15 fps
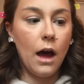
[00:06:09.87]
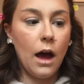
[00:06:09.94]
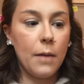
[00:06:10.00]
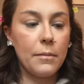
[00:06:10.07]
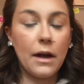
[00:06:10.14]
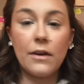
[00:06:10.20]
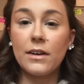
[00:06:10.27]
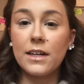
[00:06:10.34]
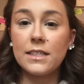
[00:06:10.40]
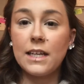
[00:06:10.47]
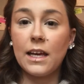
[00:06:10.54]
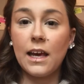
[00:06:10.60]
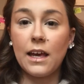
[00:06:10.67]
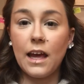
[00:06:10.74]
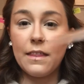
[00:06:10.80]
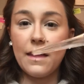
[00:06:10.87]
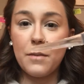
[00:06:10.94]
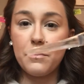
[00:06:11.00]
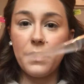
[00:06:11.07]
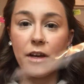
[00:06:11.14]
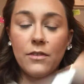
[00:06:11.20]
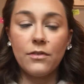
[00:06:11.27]
I'm now going to take again
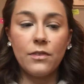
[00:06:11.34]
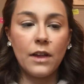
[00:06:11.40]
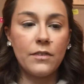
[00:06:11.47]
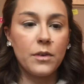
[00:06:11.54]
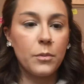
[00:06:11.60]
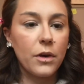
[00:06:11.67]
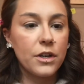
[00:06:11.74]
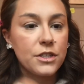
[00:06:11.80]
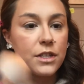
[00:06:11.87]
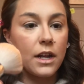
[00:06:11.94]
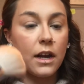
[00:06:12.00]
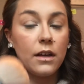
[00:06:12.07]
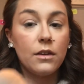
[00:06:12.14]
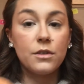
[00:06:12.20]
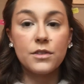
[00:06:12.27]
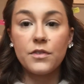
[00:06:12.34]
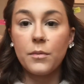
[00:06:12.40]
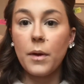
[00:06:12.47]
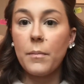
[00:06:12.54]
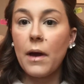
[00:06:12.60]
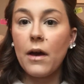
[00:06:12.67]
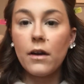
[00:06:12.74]
that big fluffy brush that I used for
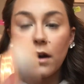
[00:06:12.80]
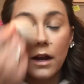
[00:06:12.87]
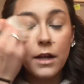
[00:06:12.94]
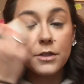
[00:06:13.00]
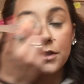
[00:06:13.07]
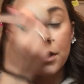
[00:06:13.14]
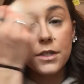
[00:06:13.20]
my powder and